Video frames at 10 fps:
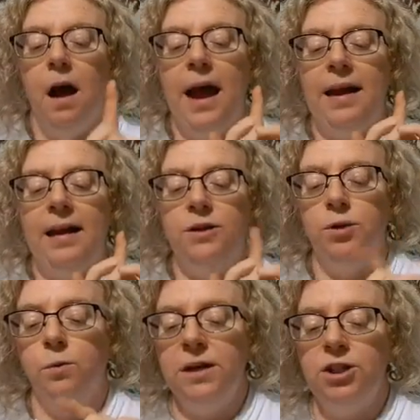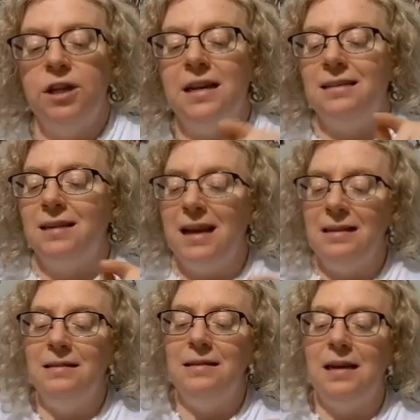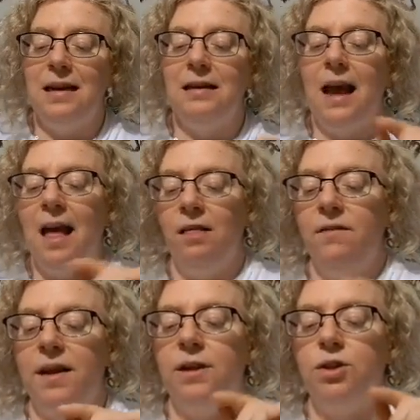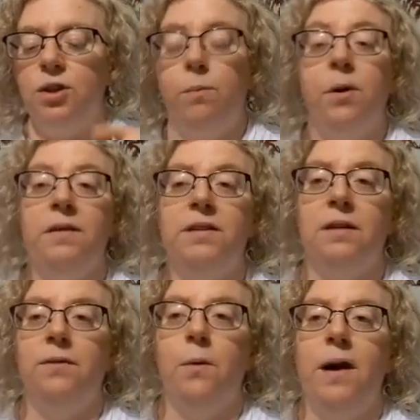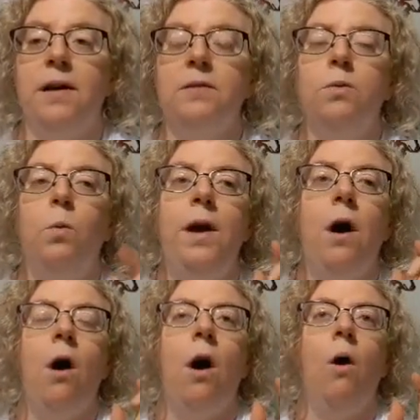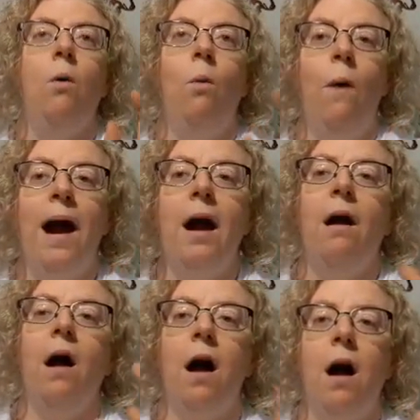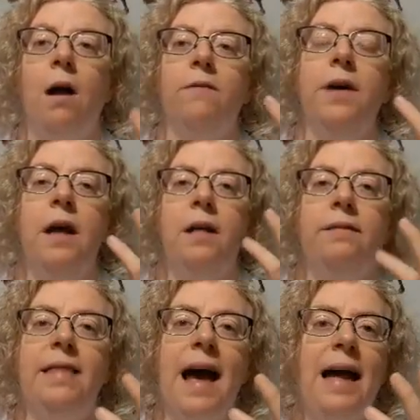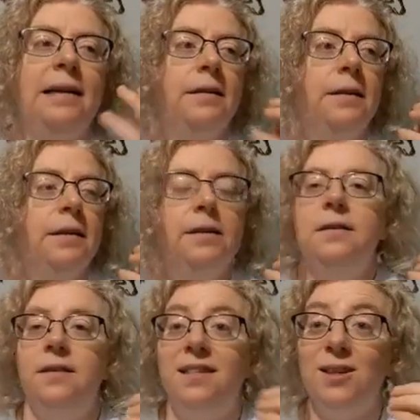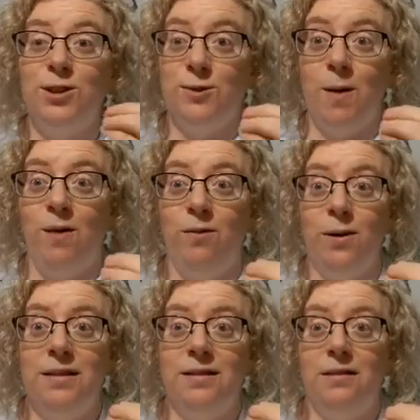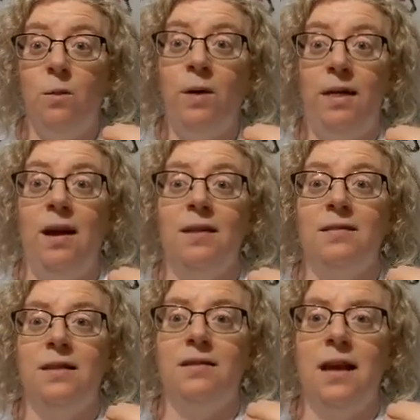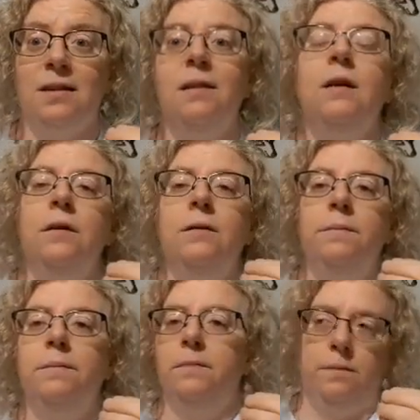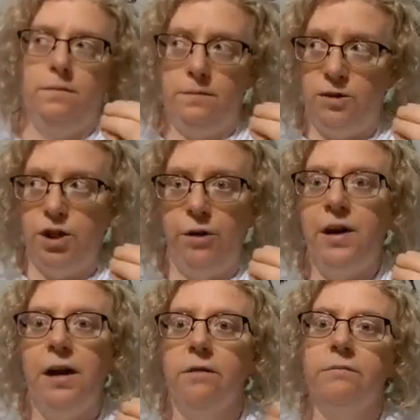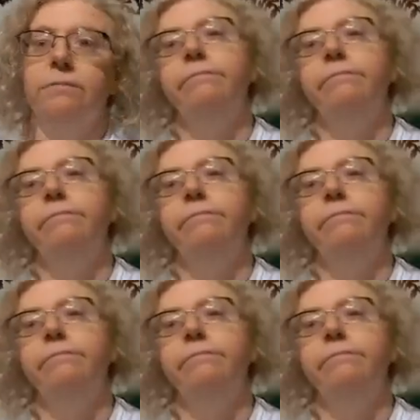and intuition is instinct elevated to the point of self awareness. We are aware of that still small voice within us that says, turn here